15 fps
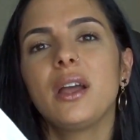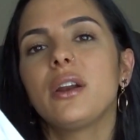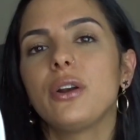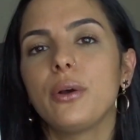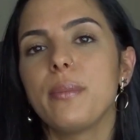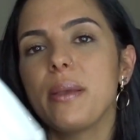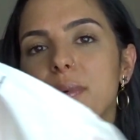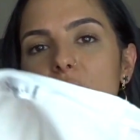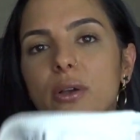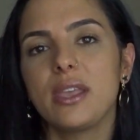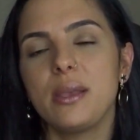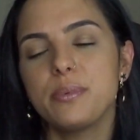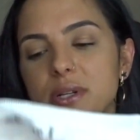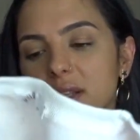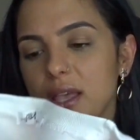I don't know, maybe I'll
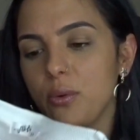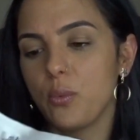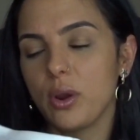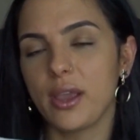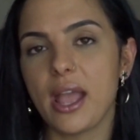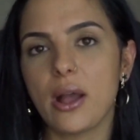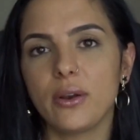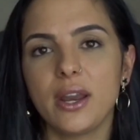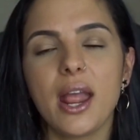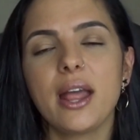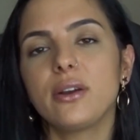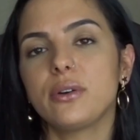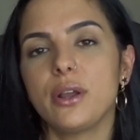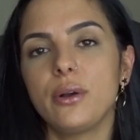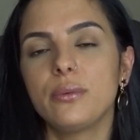keep it to like work out.
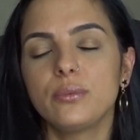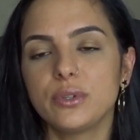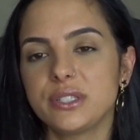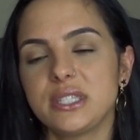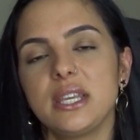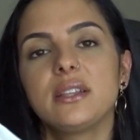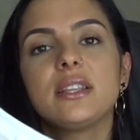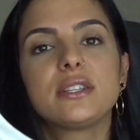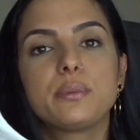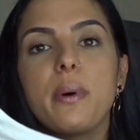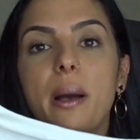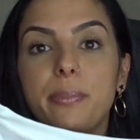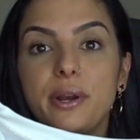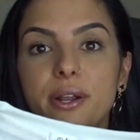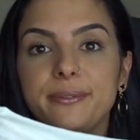I don't know, we'll see it. Let's pop it